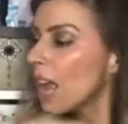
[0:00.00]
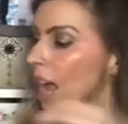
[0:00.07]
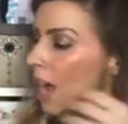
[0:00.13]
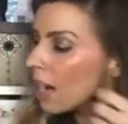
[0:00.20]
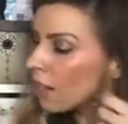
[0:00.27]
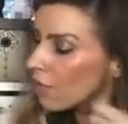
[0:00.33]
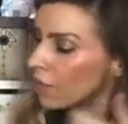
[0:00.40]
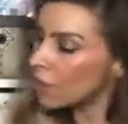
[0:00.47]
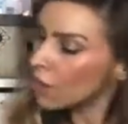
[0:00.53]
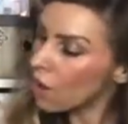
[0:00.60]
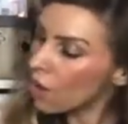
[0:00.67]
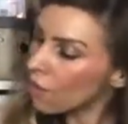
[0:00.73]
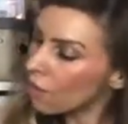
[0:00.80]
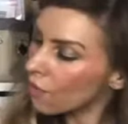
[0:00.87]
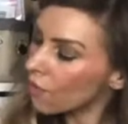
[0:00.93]
And if you're
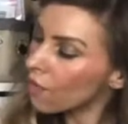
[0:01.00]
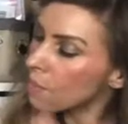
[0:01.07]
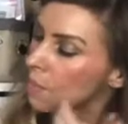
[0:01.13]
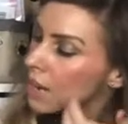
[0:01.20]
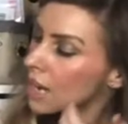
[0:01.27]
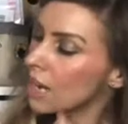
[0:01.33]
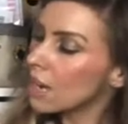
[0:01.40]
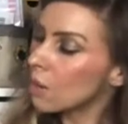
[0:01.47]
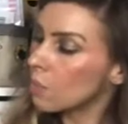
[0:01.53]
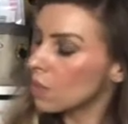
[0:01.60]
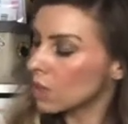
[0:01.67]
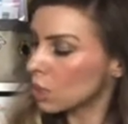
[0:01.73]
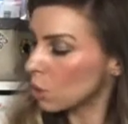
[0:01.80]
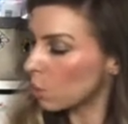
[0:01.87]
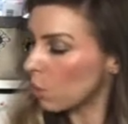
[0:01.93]
not familiar
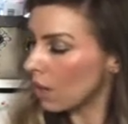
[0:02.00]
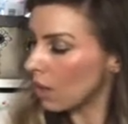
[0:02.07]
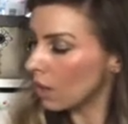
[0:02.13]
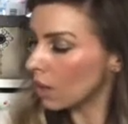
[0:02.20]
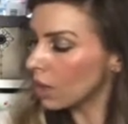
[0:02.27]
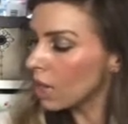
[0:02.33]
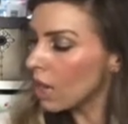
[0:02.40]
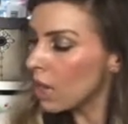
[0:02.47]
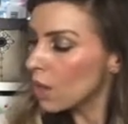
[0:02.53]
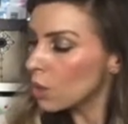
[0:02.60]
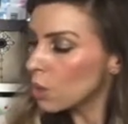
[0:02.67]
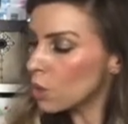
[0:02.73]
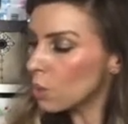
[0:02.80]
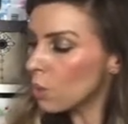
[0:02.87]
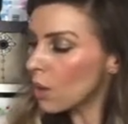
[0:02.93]
with
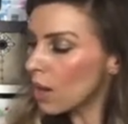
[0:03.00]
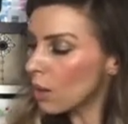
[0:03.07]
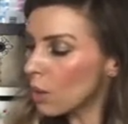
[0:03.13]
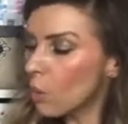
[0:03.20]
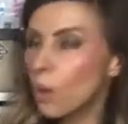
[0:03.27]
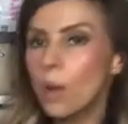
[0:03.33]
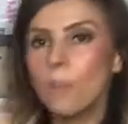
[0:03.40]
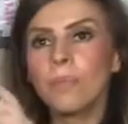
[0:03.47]
twill